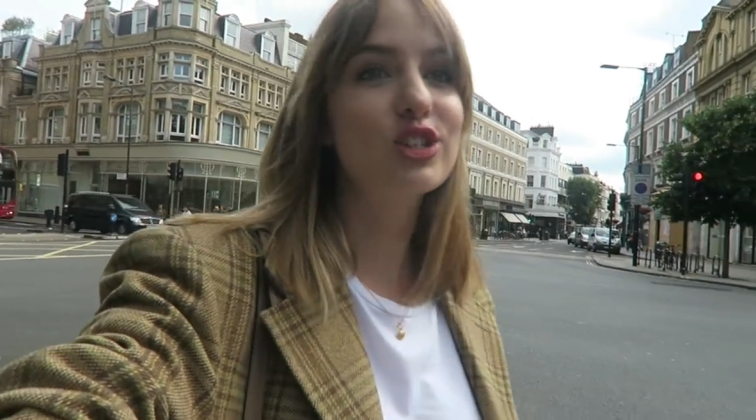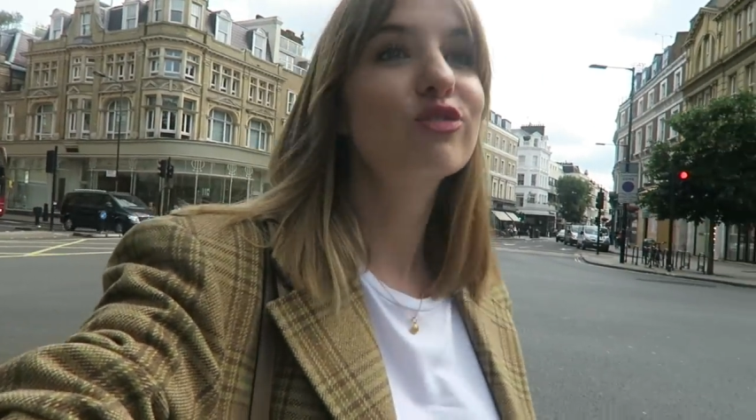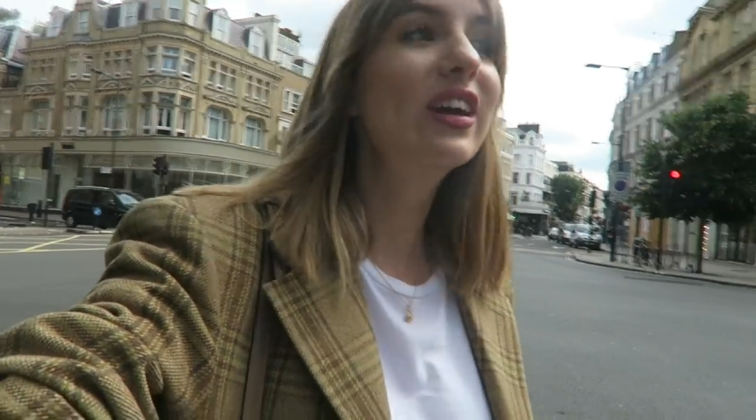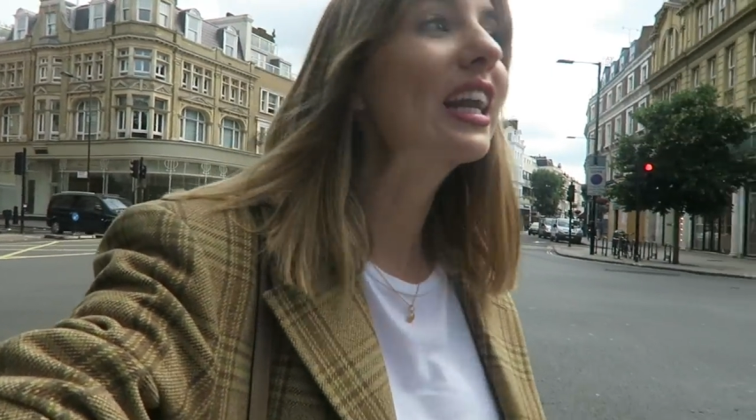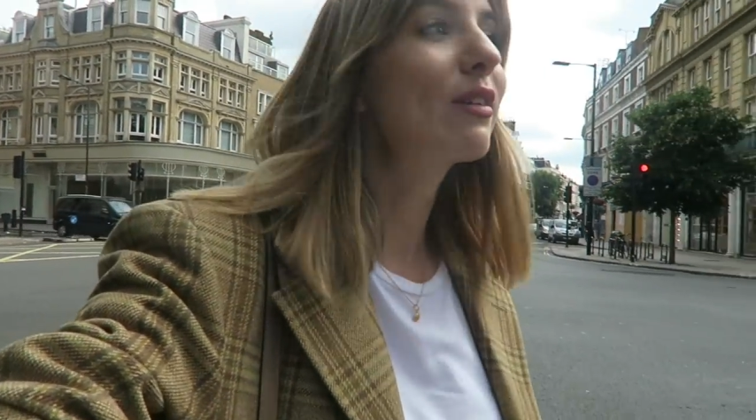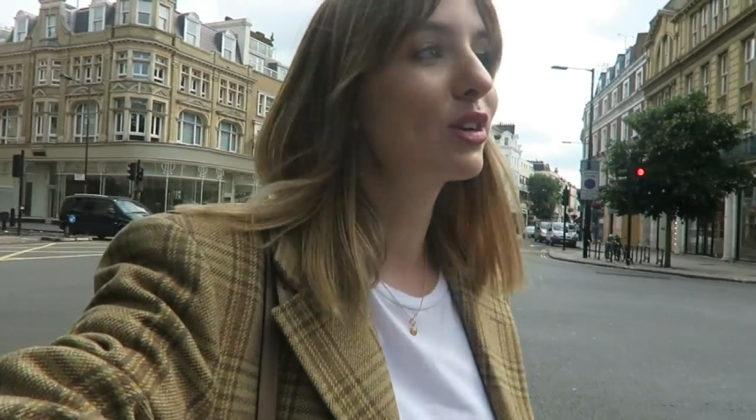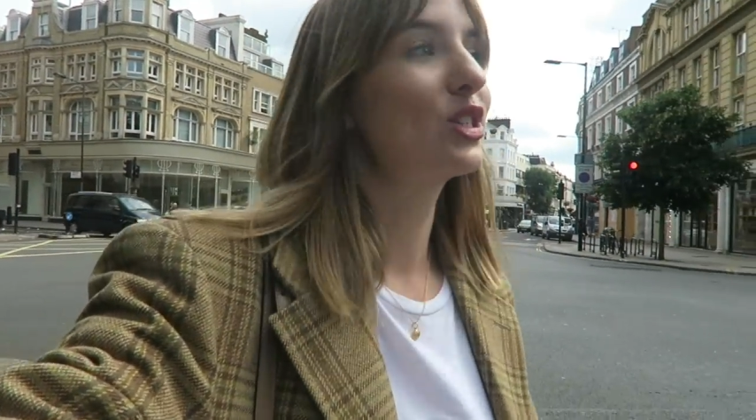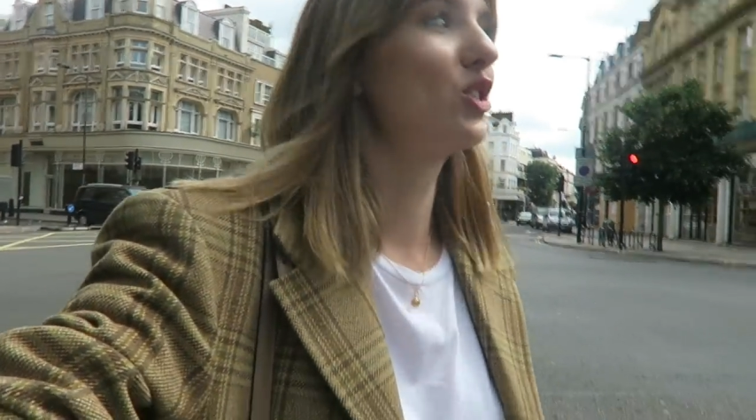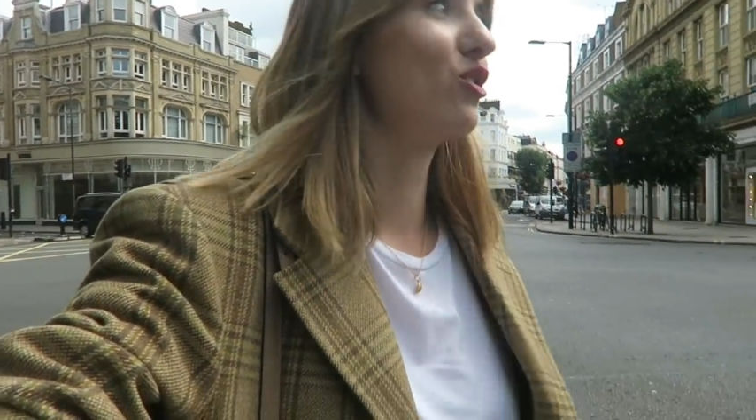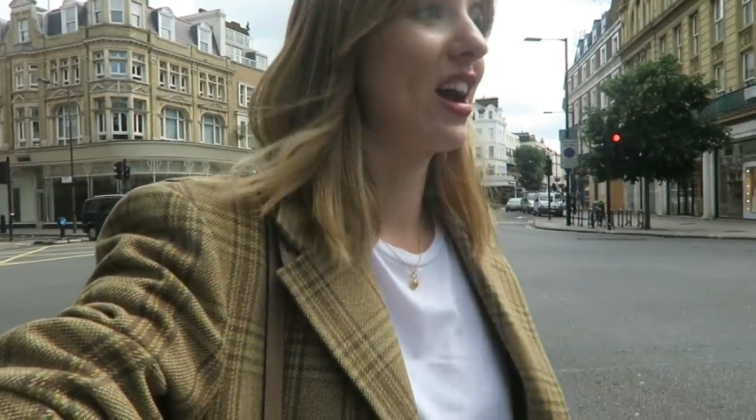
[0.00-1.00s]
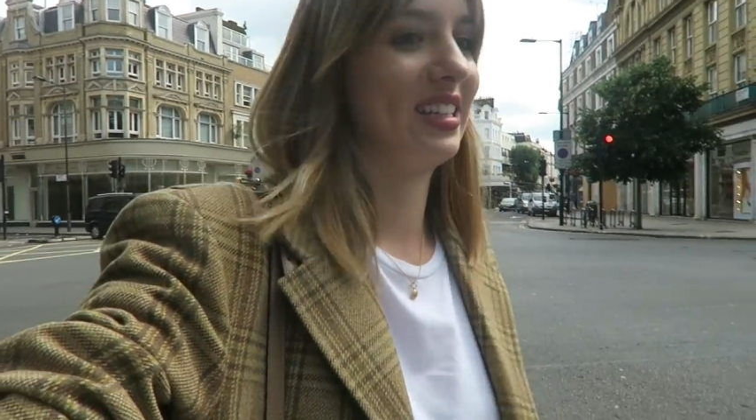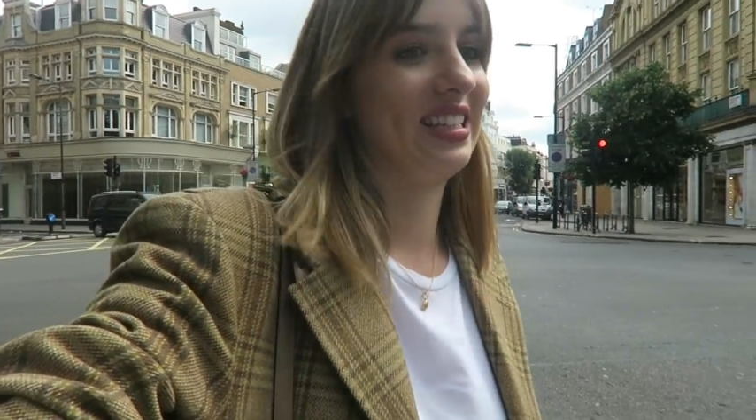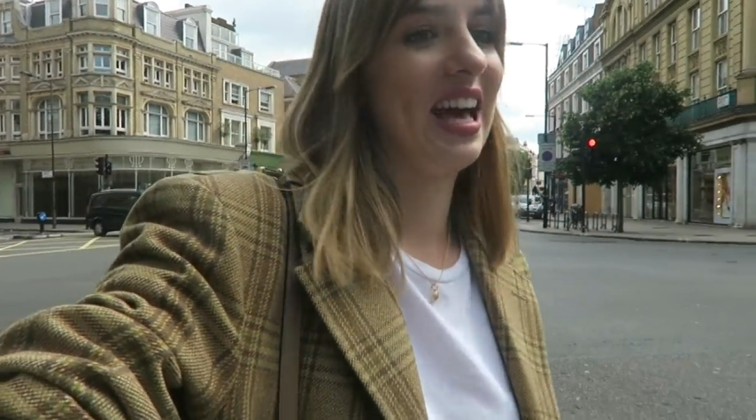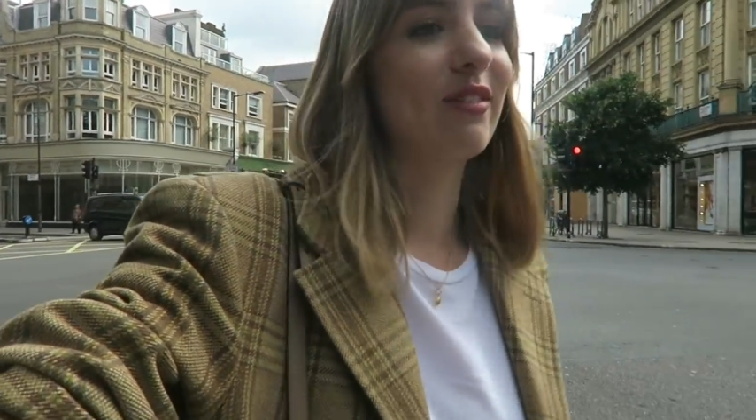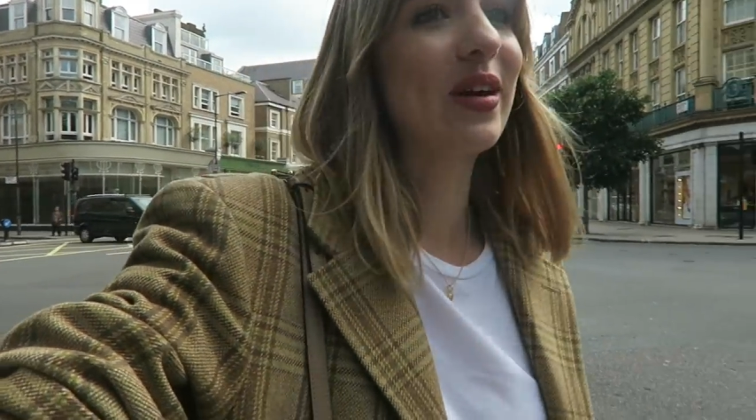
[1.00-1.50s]
Just really want to stress
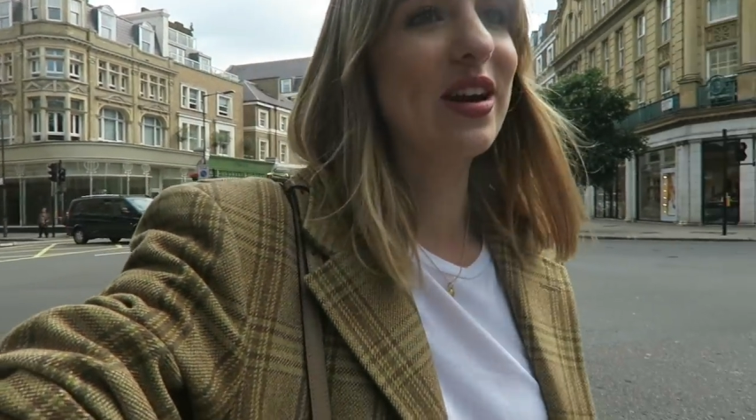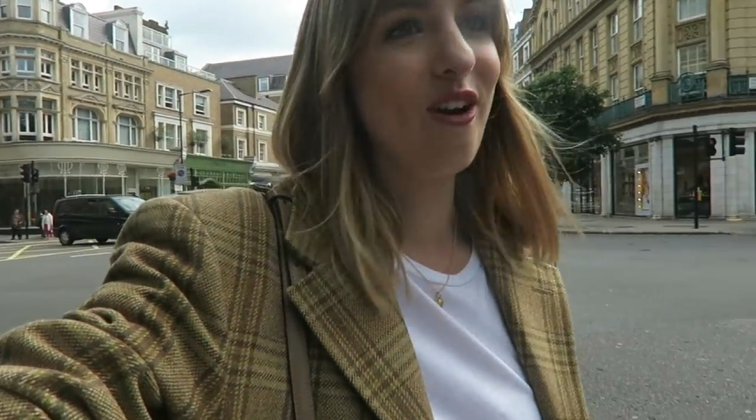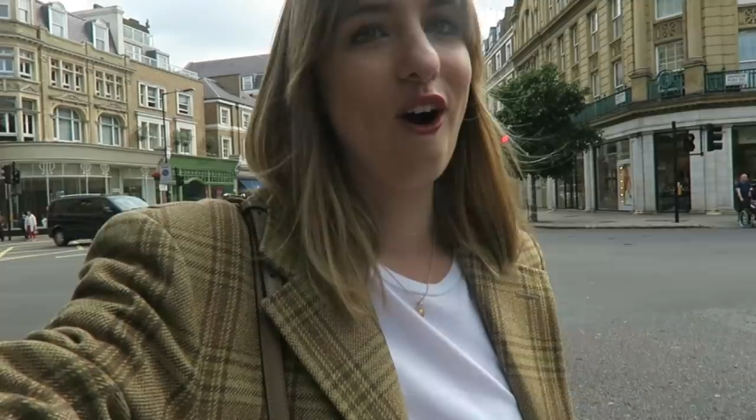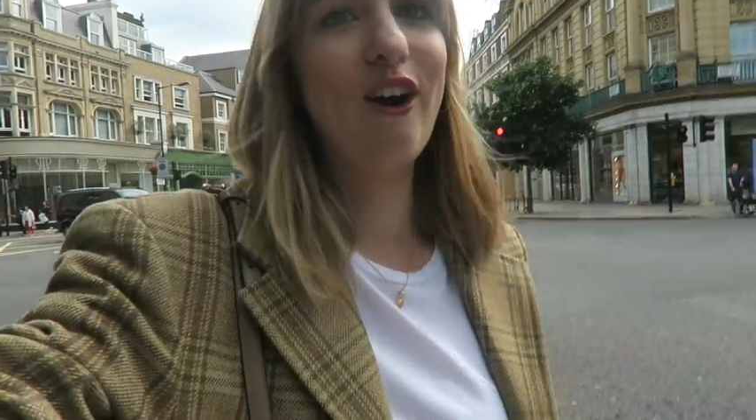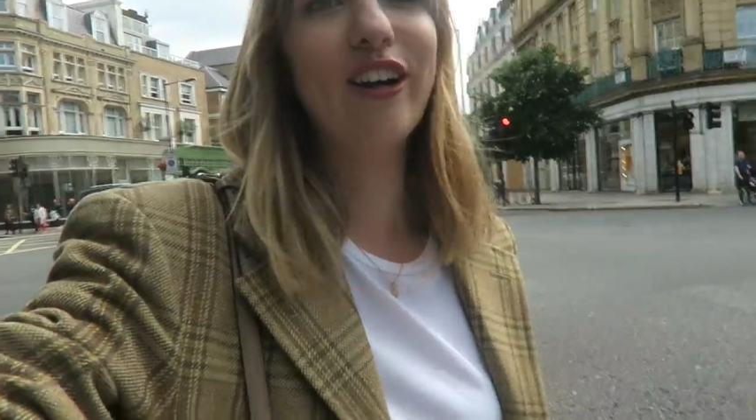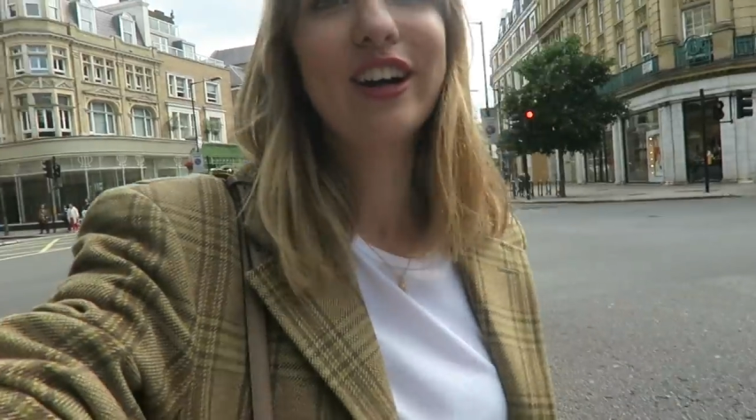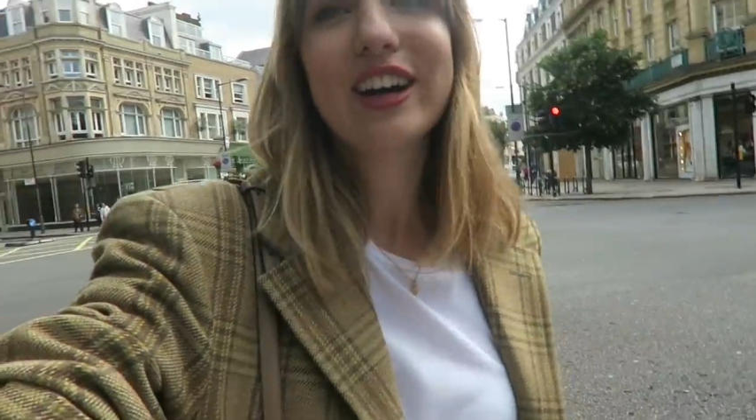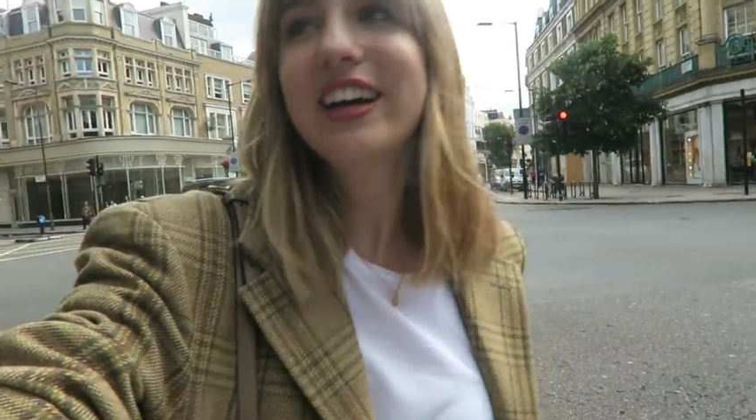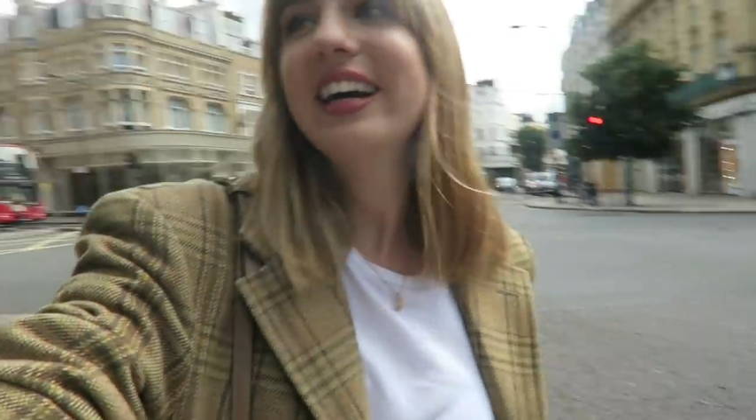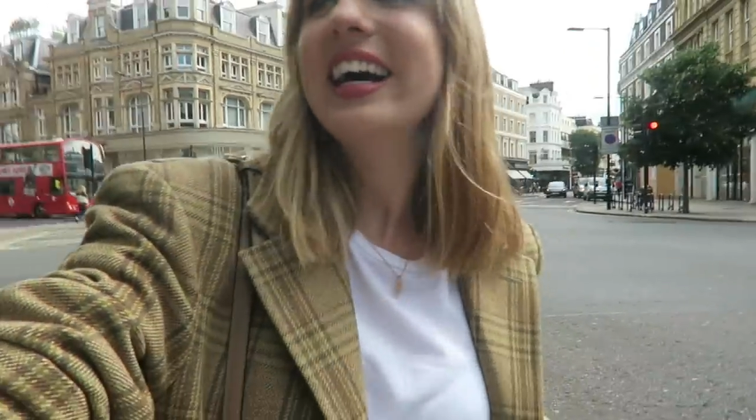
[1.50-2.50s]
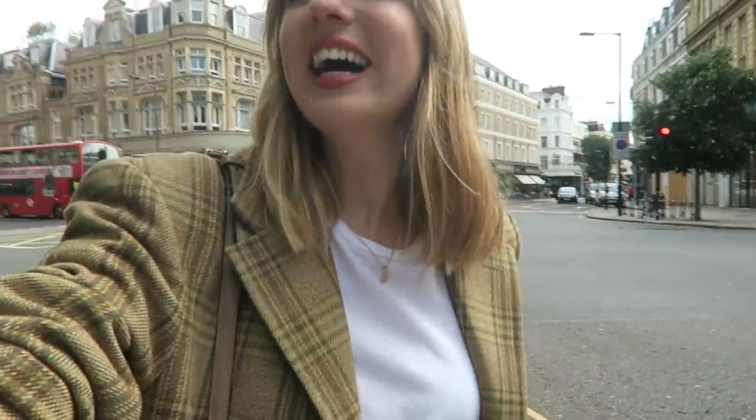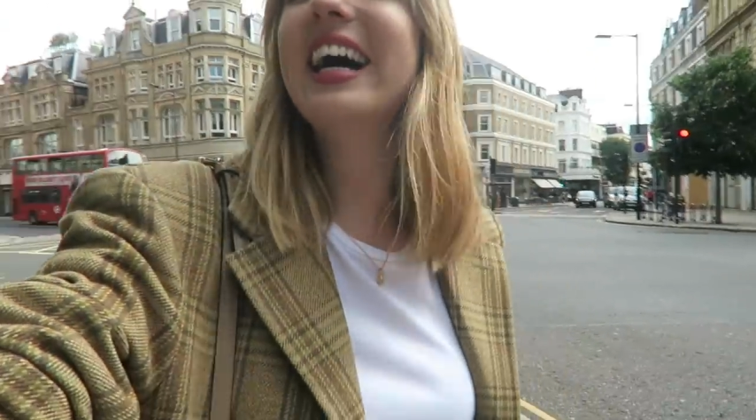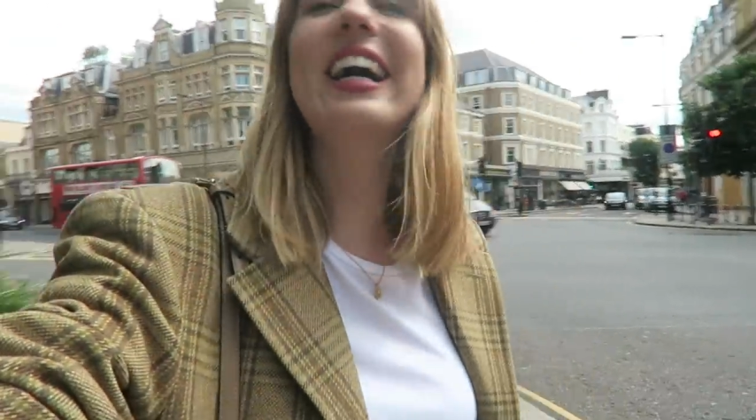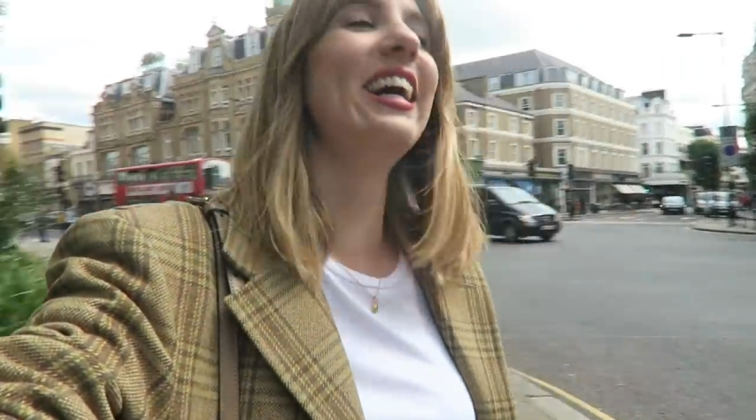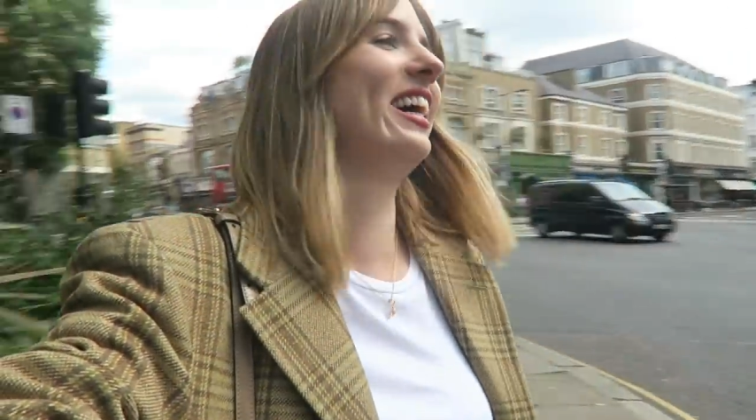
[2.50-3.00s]
that we're not. Oh
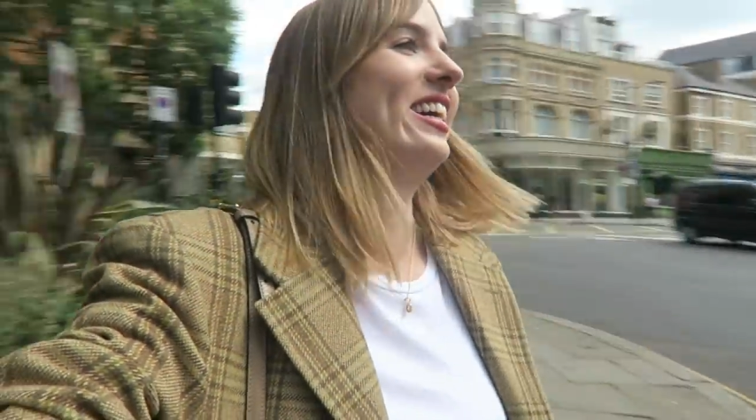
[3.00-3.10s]
yeah!